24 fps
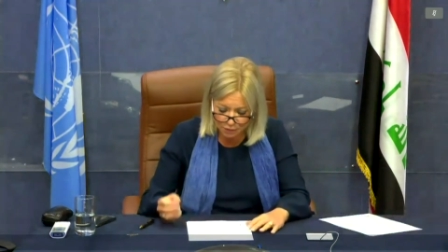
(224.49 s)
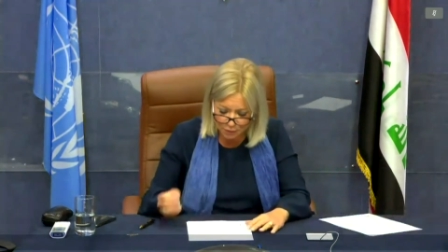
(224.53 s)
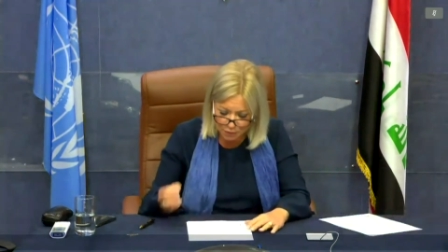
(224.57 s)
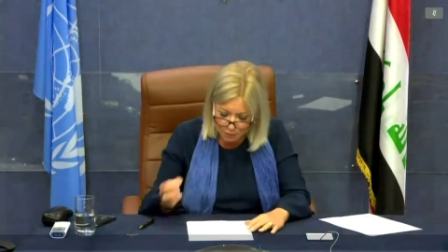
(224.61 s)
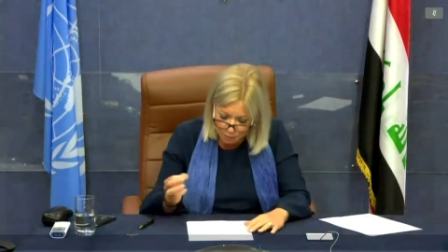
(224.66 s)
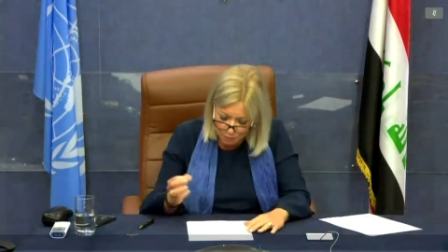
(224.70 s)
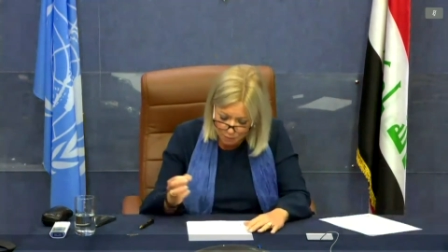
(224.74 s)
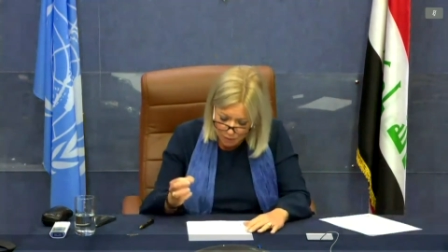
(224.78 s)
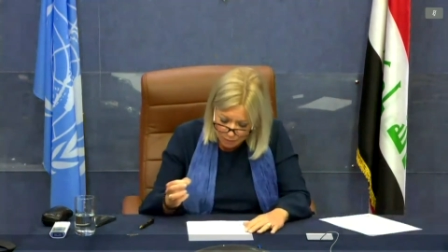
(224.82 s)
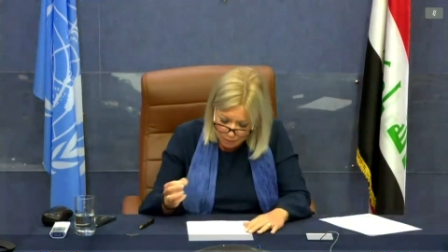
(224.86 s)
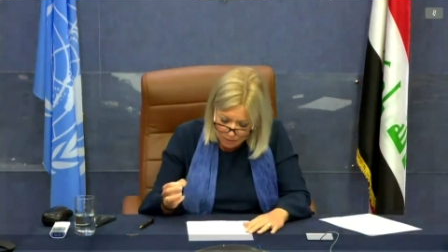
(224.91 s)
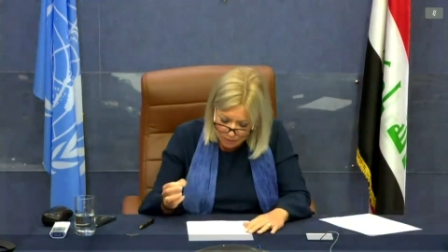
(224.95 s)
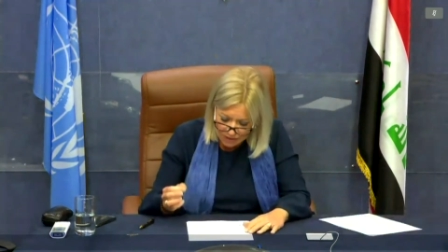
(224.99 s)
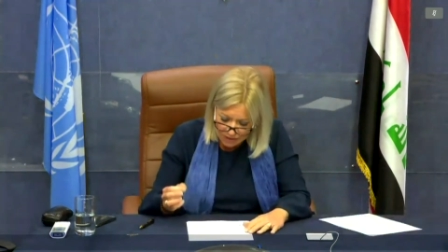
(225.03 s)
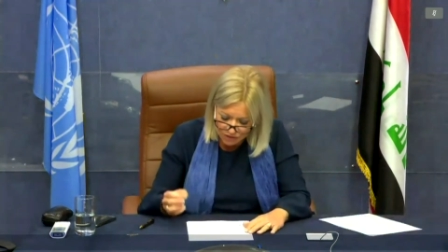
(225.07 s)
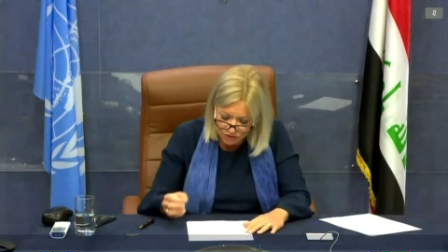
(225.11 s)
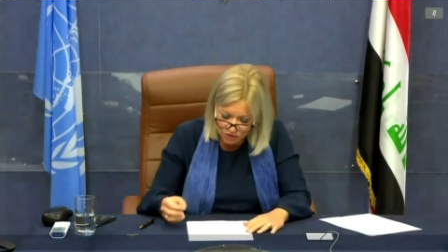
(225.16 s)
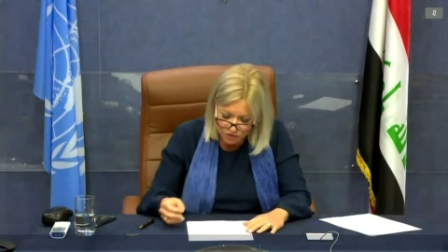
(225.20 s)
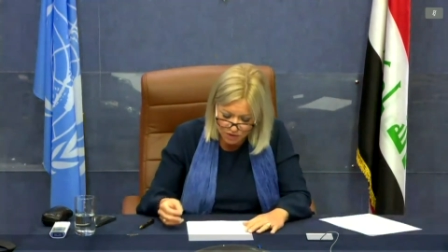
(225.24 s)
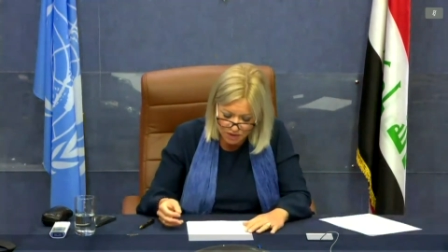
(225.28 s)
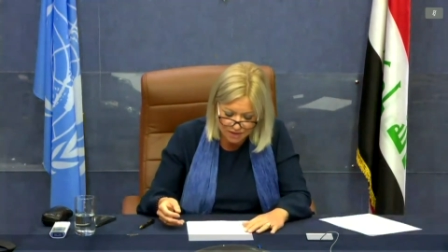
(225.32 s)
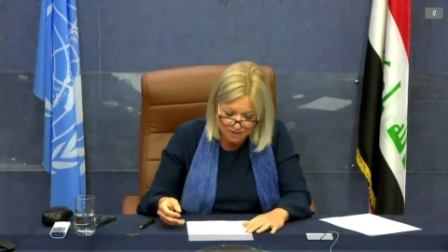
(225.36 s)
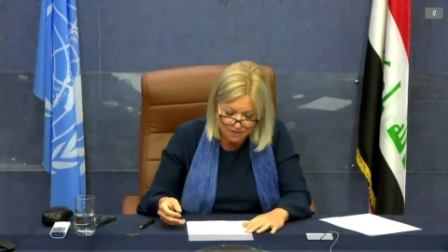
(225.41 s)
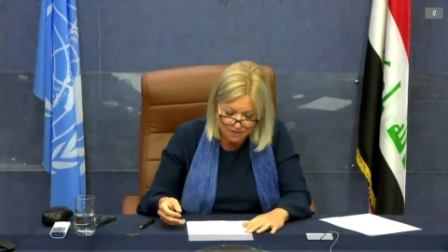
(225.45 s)
but with
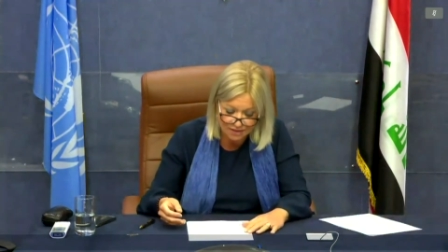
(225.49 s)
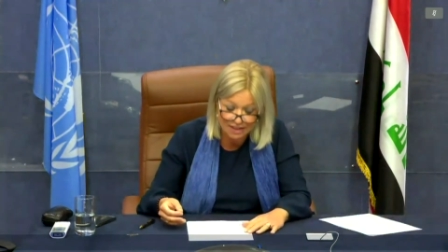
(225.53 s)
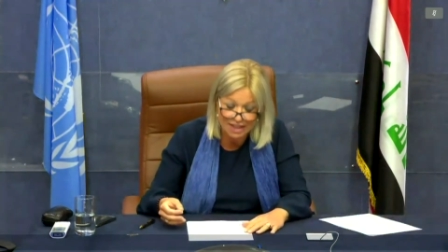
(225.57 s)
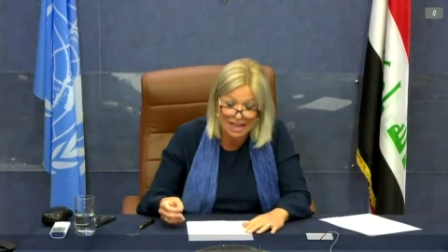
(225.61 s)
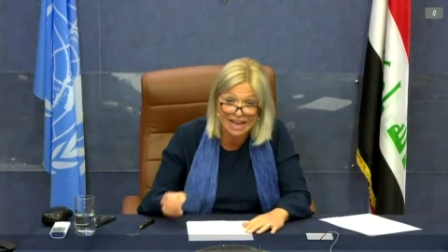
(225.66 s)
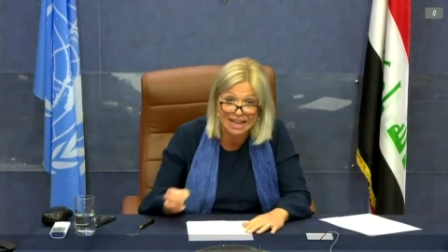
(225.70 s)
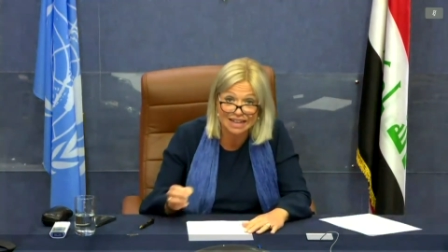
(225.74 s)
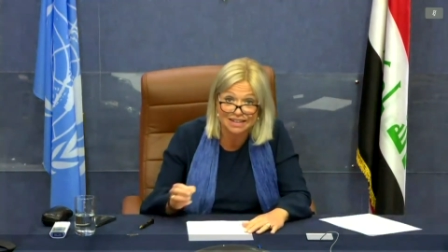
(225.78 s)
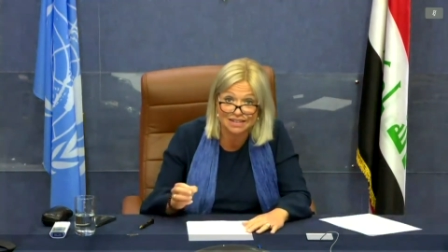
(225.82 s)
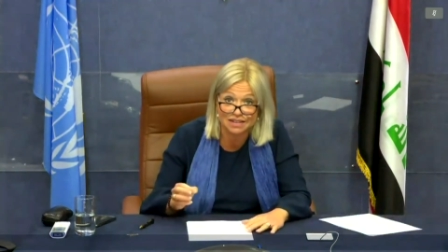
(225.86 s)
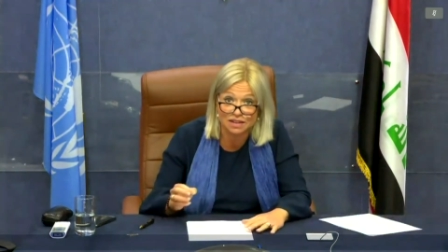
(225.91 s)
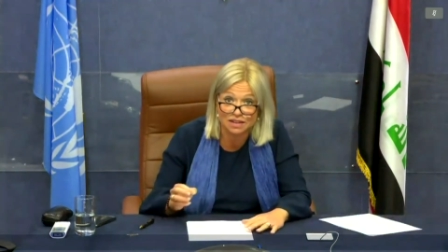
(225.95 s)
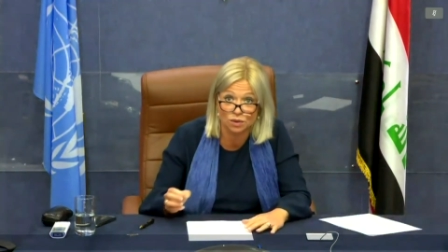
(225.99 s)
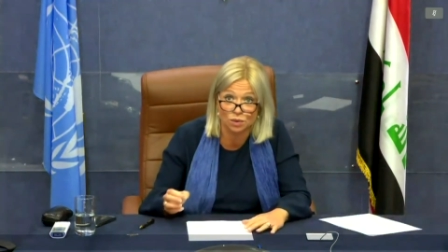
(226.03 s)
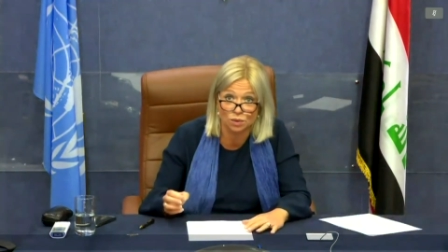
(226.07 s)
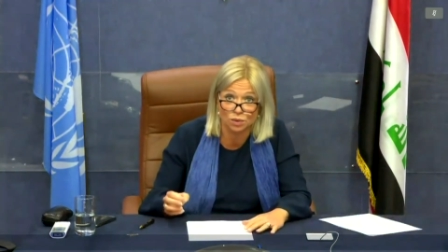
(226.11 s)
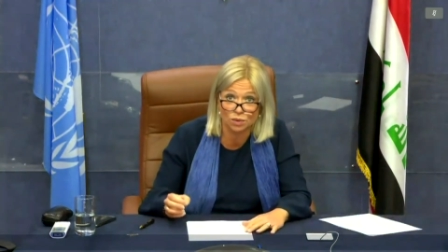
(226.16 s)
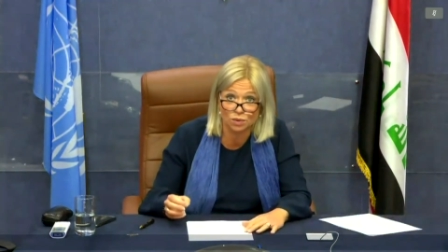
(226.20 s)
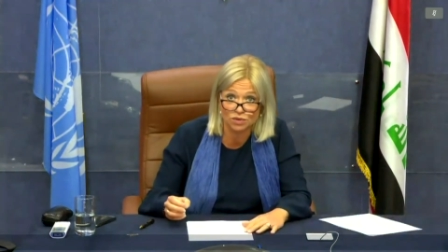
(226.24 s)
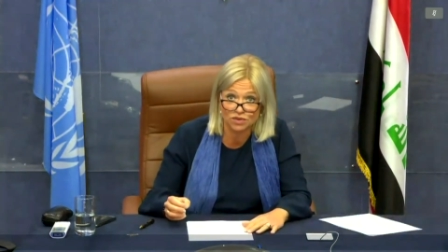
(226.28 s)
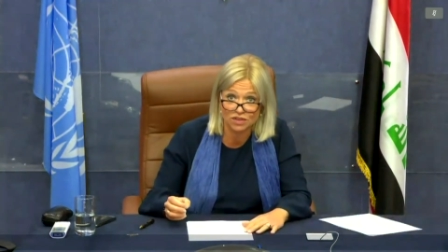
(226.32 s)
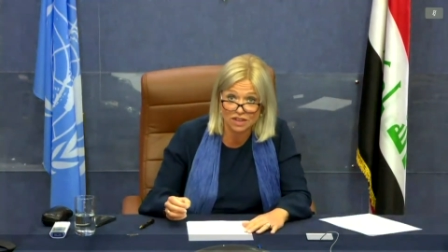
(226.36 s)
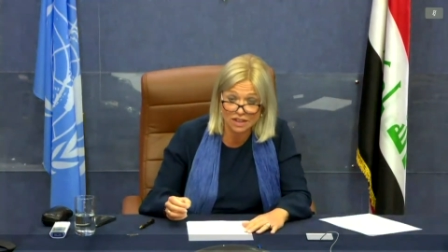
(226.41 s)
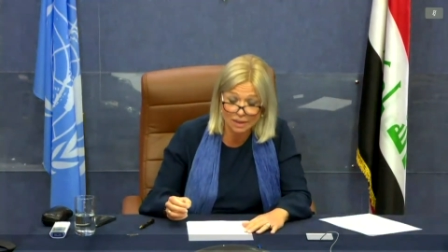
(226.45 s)
public trust at an
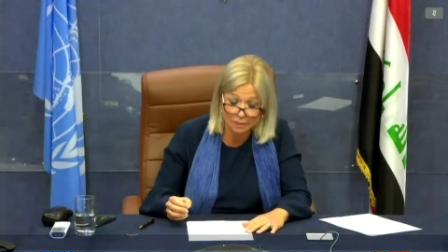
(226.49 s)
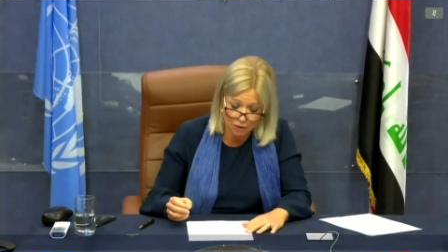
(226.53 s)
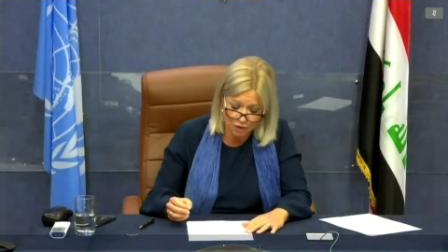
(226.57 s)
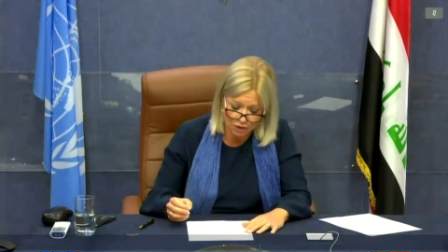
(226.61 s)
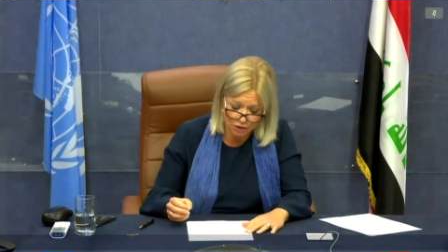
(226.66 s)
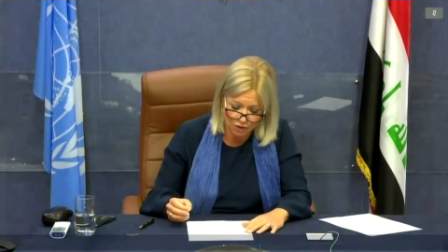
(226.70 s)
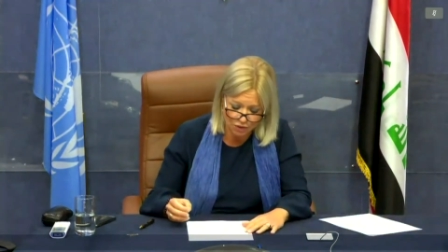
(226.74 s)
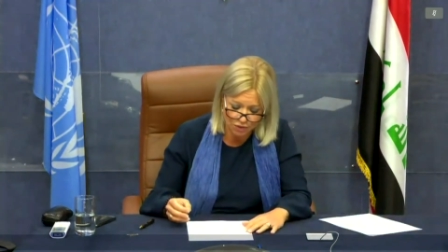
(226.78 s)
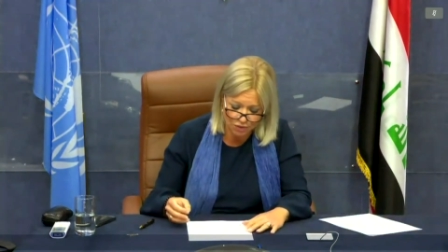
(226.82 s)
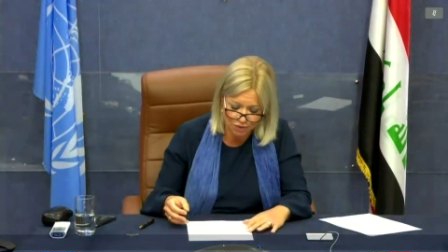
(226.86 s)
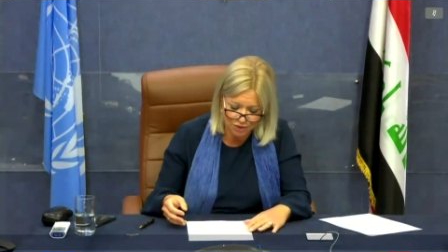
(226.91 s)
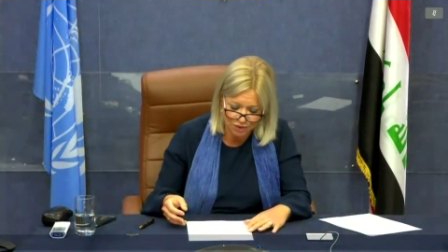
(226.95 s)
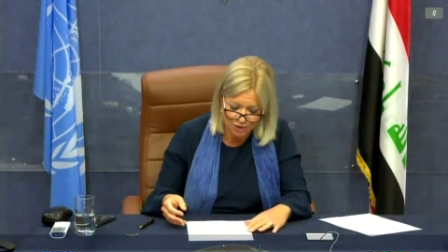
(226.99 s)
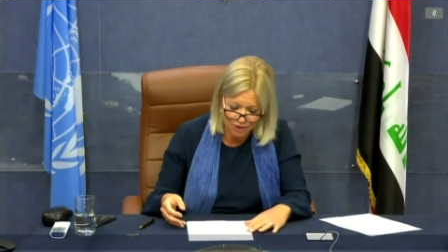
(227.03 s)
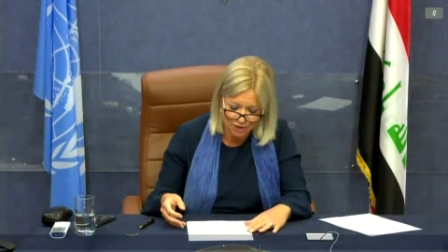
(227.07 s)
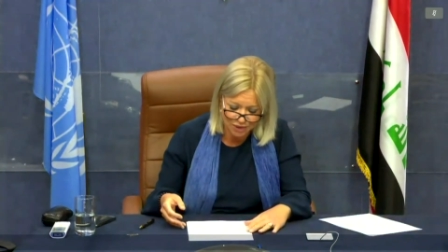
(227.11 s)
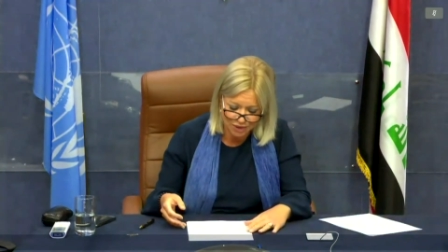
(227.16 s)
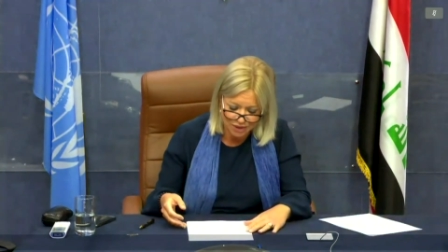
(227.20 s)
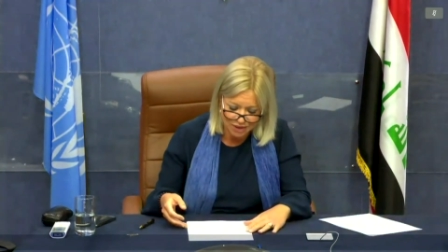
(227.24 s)
all time low,